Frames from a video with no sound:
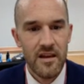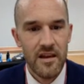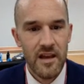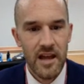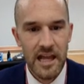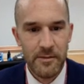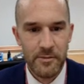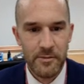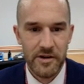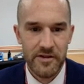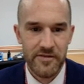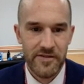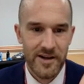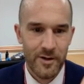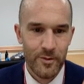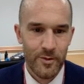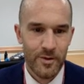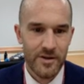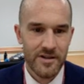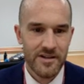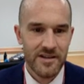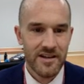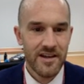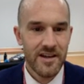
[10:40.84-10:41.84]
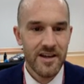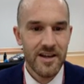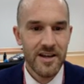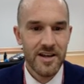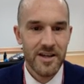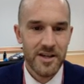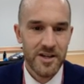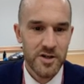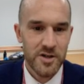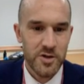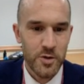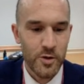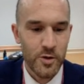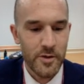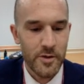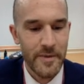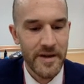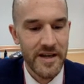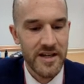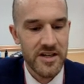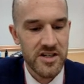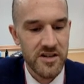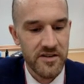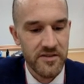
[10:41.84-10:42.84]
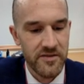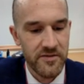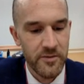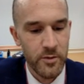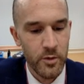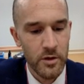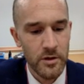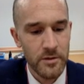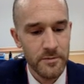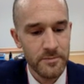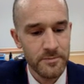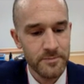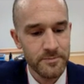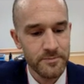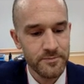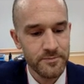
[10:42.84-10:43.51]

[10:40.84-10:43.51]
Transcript: And my final one, Control Command Shift 4.